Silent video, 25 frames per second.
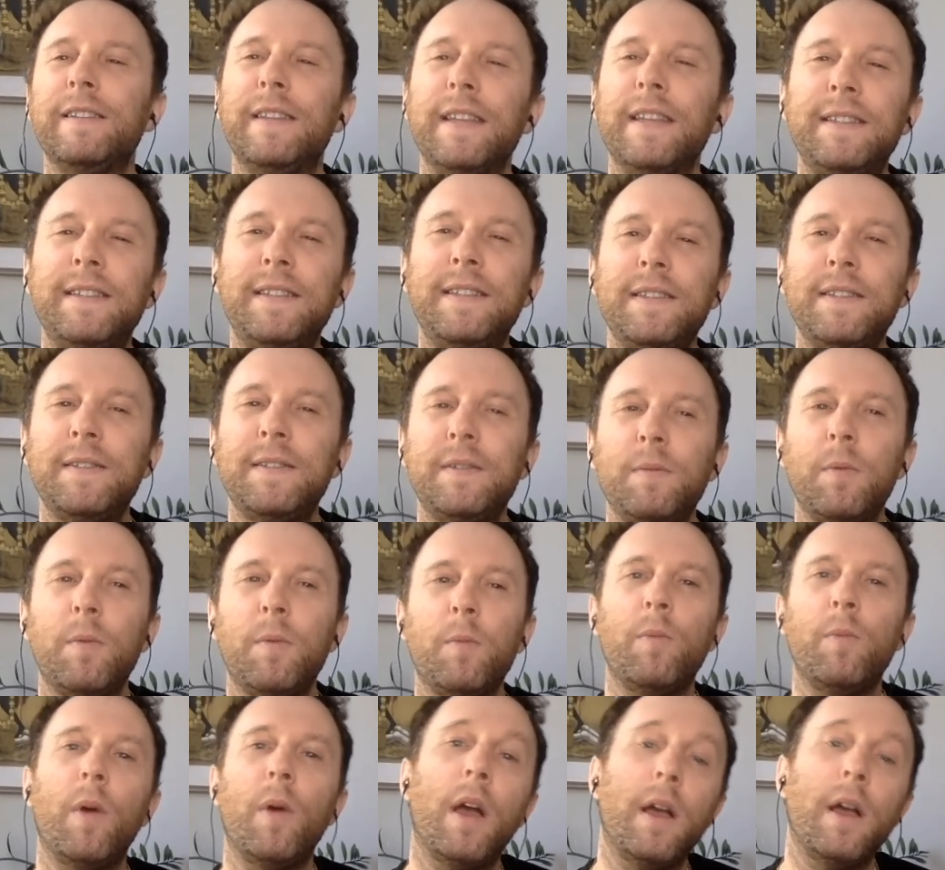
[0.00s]
This is
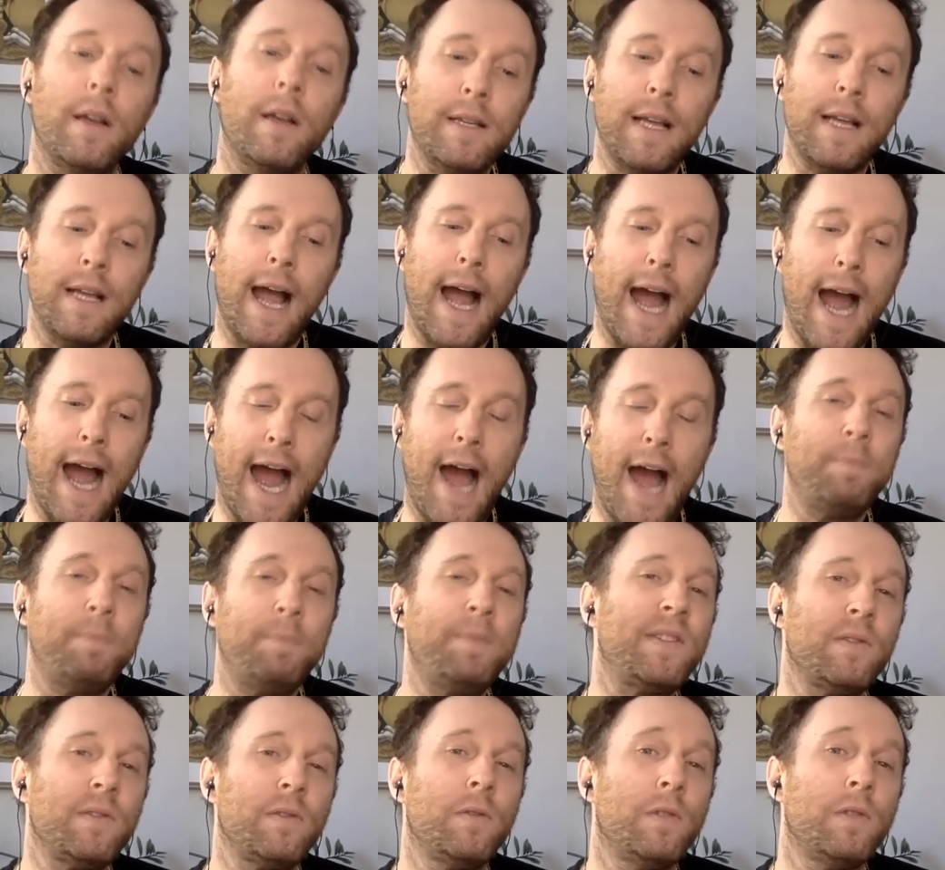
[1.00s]

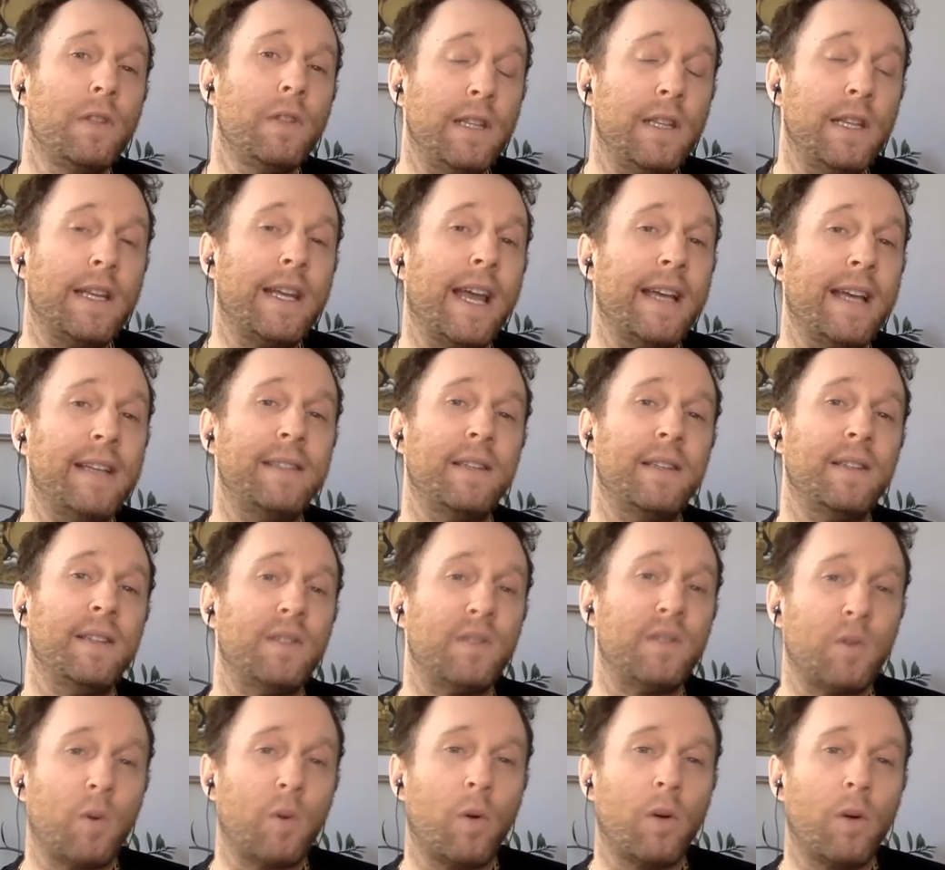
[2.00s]
absolutely the case
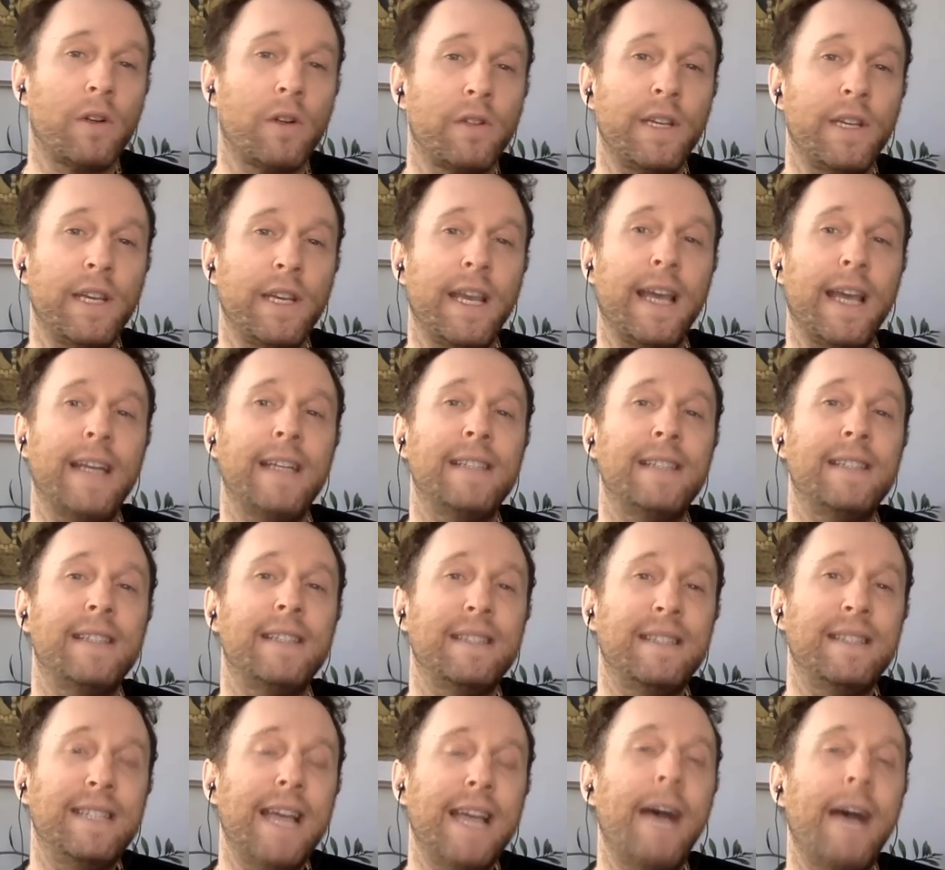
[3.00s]
historically, and it's
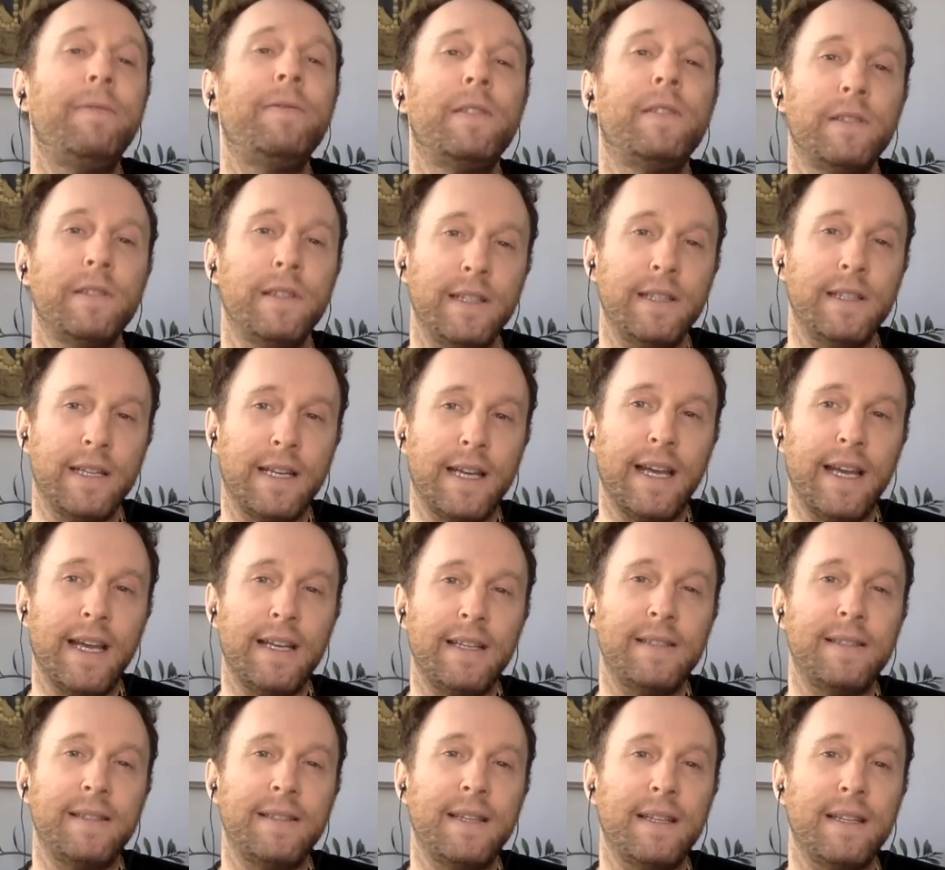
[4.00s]
definitely the
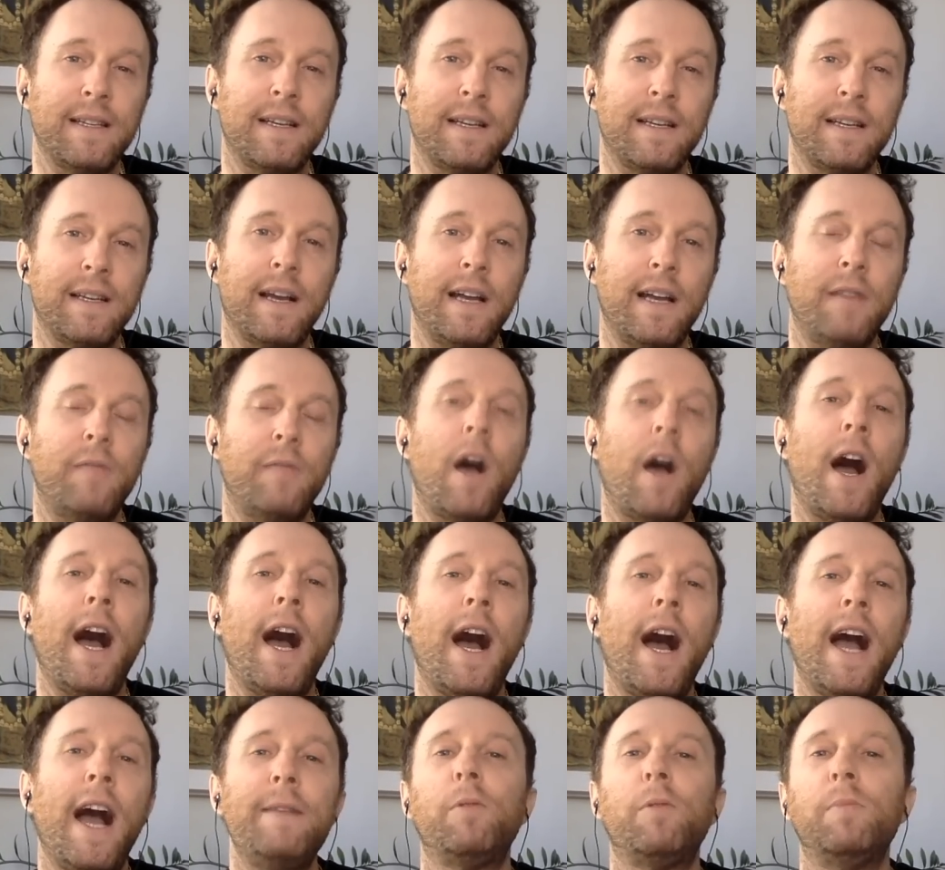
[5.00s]
case in the kind of
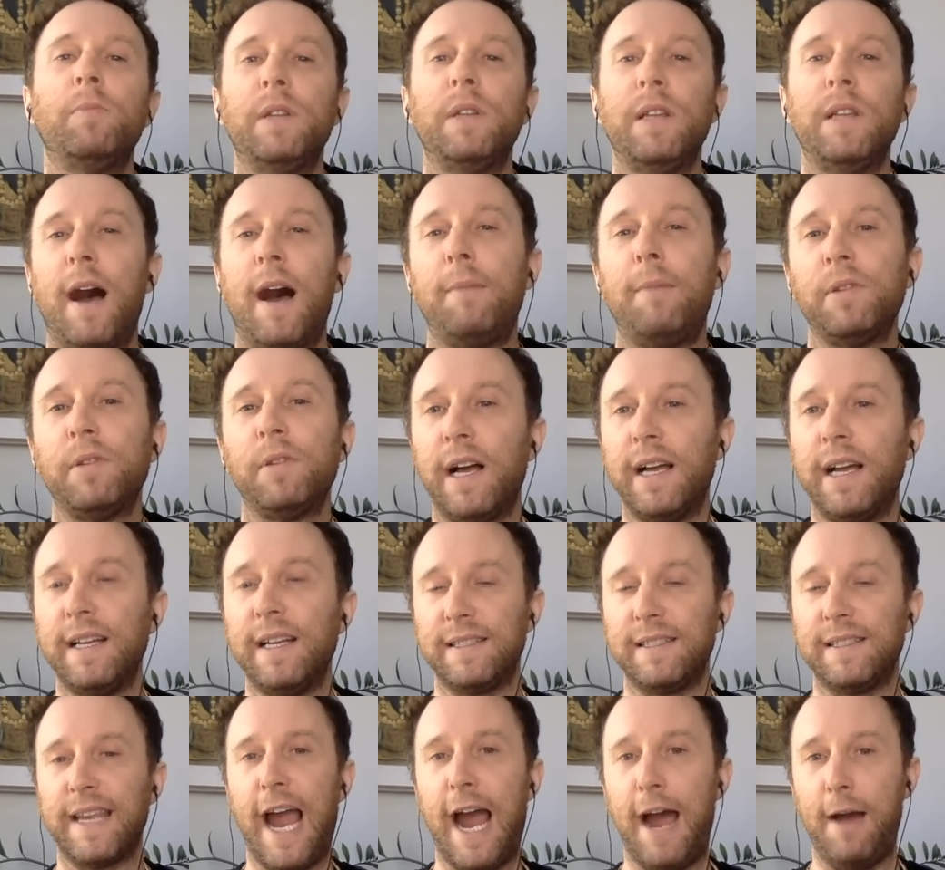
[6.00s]
hyper
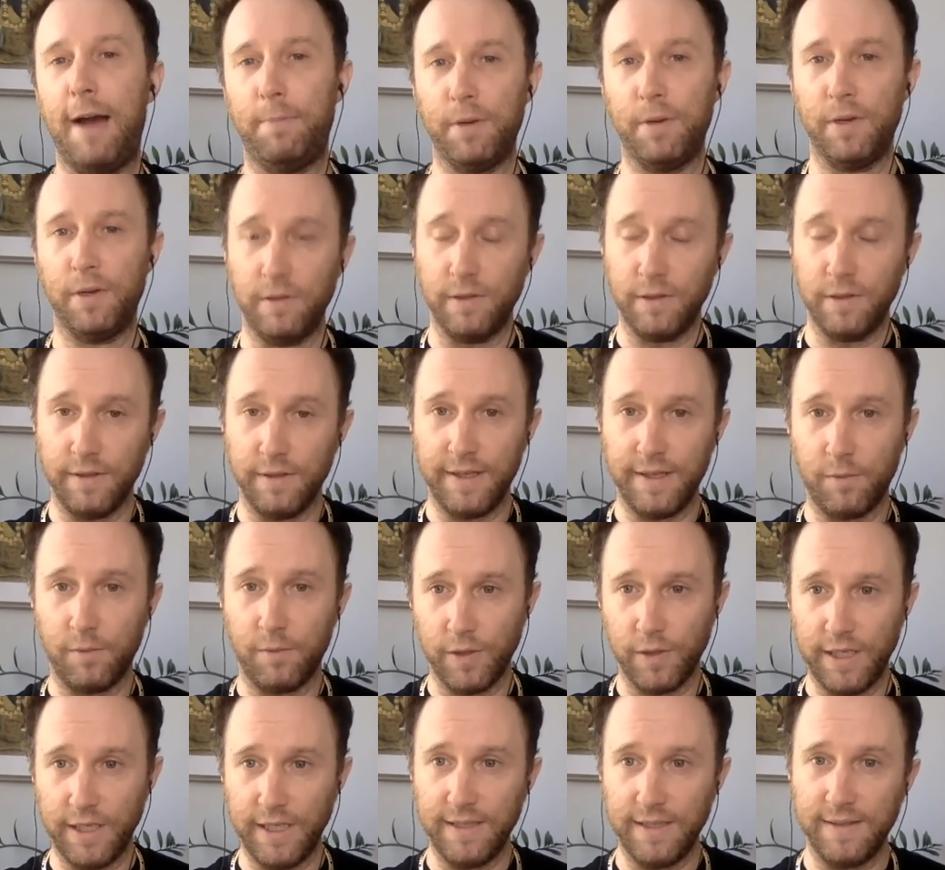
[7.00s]
monopolized capital that
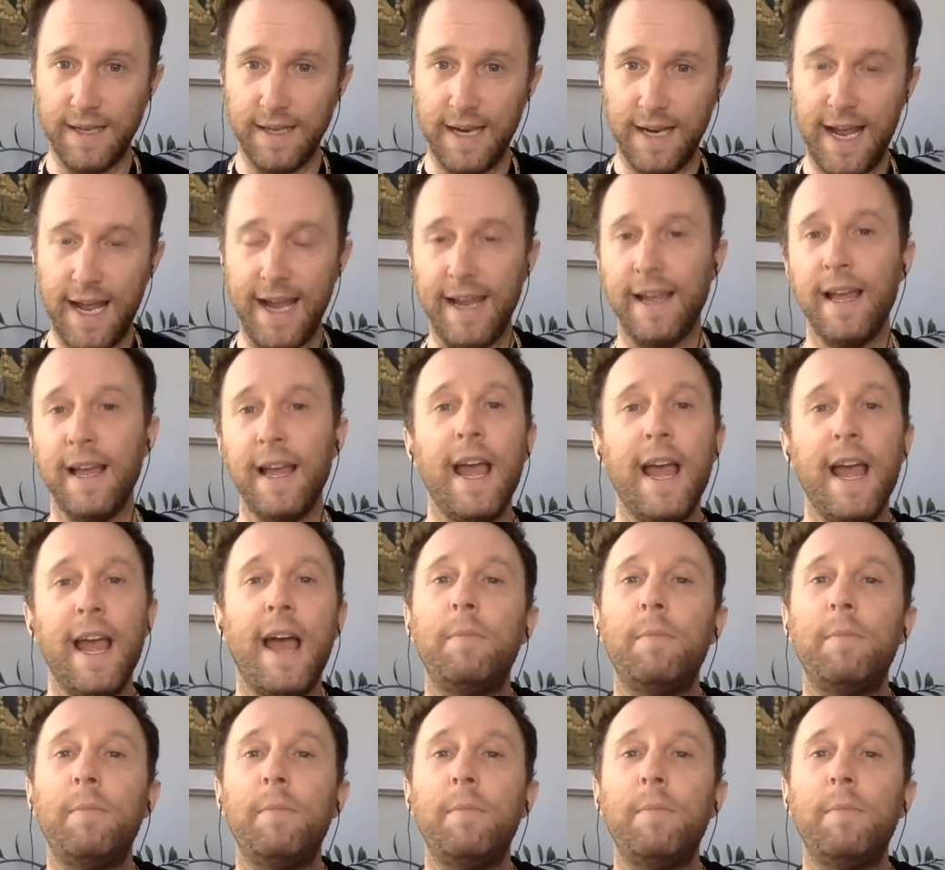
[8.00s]
we're in today.